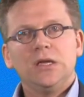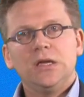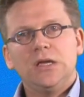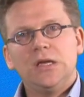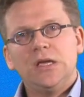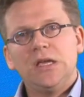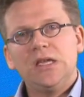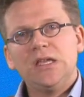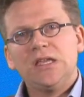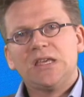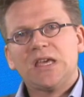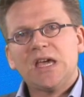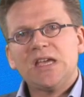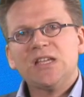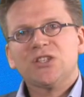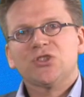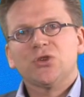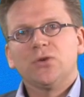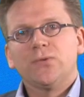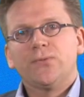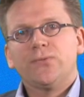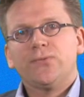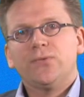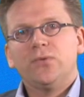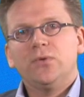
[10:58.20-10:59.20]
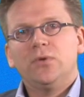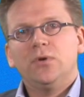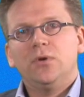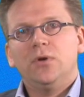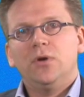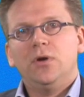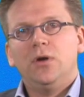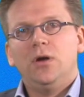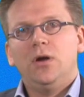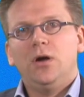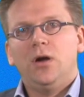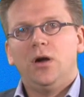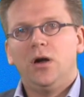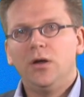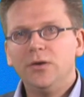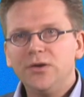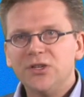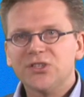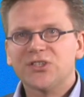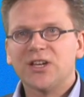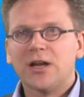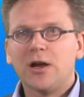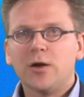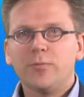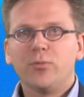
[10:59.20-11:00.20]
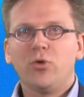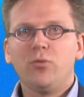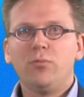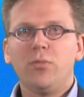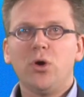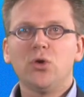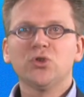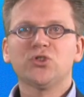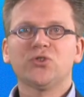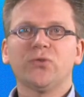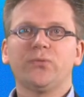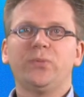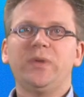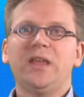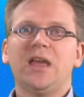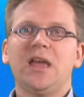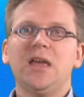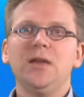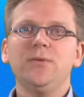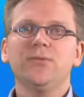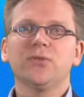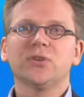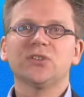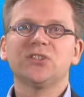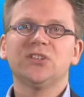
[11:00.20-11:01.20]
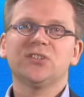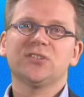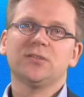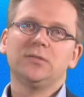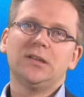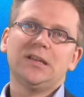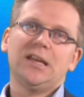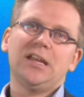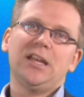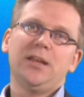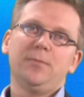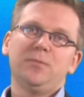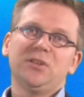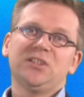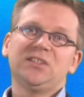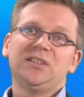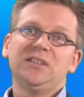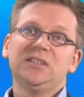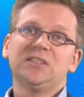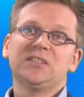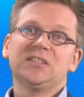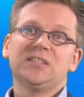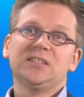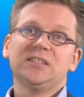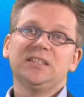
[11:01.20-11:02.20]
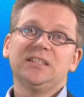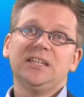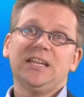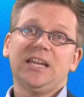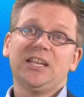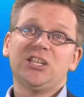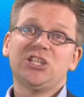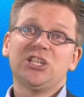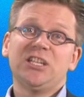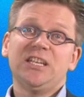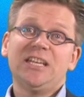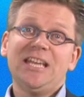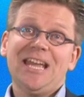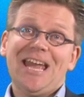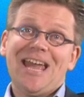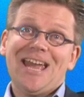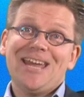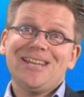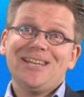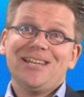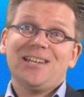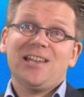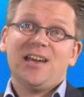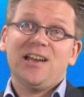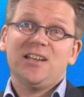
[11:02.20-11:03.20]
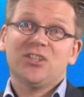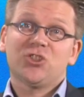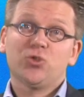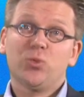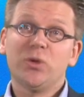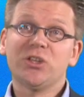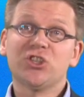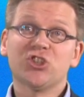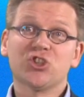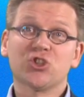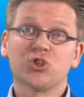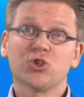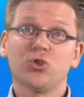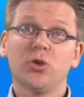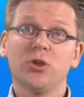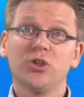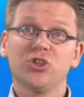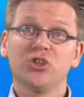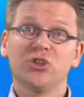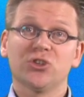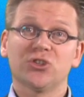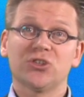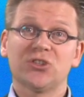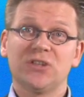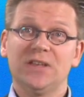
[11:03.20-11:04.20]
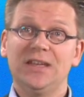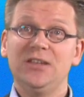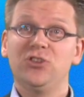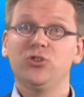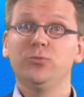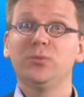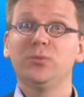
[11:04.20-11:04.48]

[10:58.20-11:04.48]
In case of undesirable modes of behavior, system dynamicists actually analyze which structures need to